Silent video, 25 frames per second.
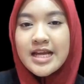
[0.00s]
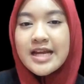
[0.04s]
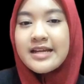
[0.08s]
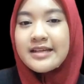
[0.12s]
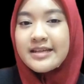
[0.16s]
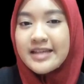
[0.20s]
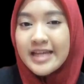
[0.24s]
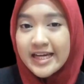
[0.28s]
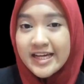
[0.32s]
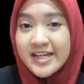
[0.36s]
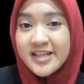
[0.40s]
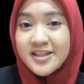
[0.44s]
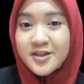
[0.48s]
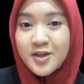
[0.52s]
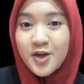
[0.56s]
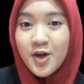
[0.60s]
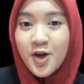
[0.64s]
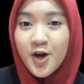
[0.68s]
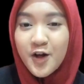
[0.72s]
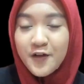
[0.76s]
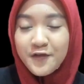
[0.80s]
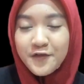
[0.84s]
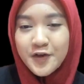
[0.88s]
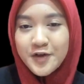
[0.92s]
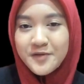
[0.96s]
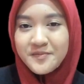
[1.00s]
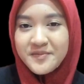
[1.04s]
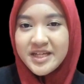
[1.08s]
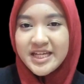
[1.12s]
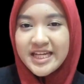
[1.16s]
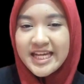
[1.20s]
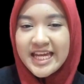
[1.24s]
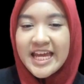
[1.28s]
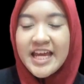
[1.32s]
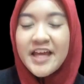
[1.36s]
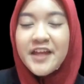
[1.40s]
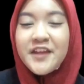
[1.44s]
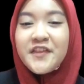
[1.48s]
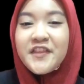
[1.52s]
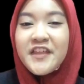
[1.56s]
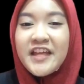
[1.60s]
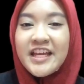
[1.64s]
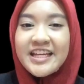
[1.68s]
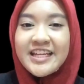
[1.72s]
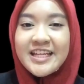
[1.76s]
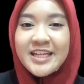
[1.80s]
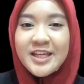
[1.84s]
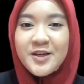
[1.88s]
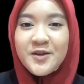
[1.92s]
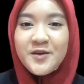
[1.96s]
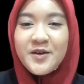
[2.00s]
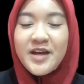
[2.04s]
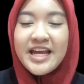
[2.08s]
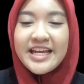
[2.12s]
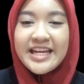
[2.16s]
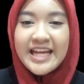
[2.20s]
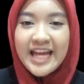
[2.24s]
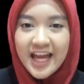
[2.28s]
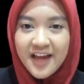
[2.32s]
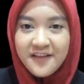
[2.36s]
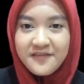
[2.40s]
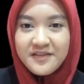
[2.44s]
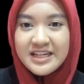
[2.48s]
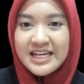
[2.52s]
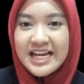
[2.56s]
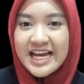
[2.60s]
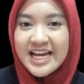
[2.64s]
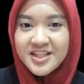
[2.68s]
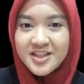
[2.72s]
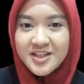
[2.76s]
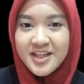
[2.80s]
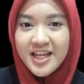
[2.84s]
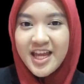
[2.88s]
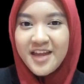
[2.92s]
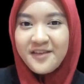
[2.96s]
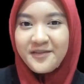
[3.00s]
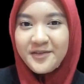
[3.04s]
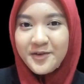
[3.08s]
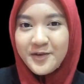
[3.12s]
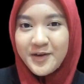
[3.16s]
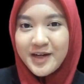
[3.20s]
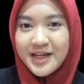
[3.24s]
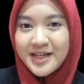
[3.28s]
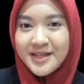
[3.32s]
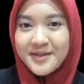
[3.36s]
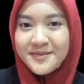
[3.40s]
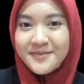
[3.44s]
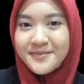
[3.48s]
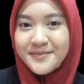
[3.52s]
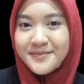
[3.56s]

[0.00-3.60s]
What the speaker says: That is all from me. Thank you and have a nice day, everyone.